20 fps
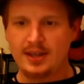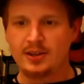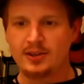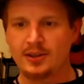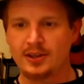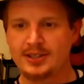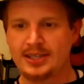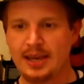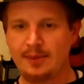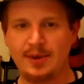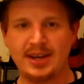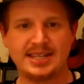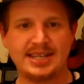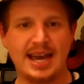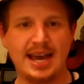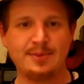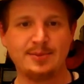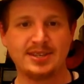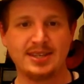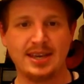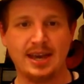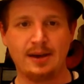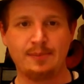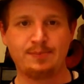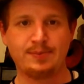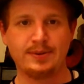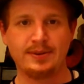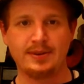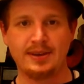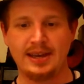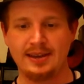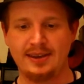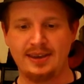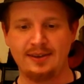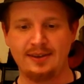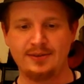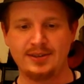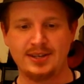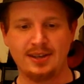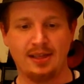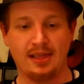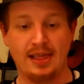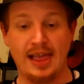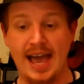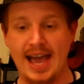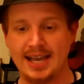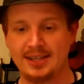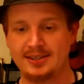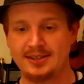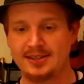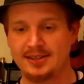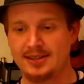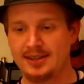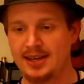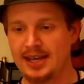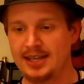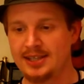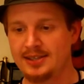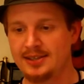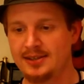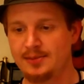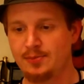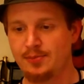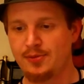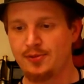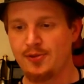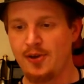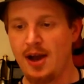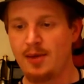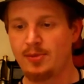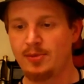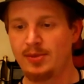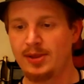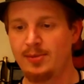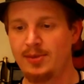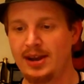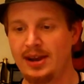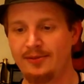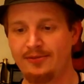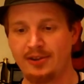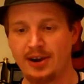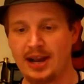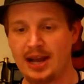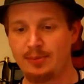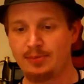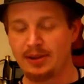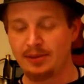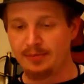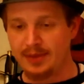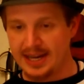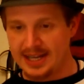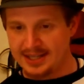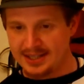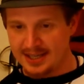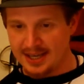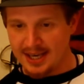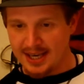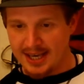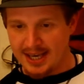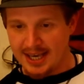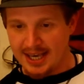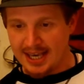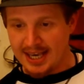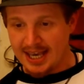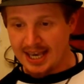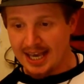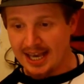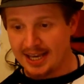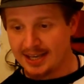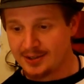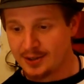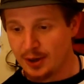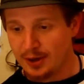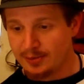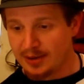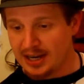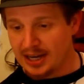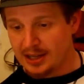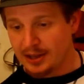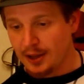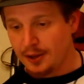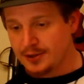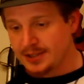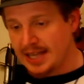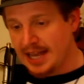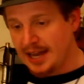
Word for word: looks like my time is up. Uh, given to the lag, it's it's probably been up for a couple of minutes. Uh, so I'm going to close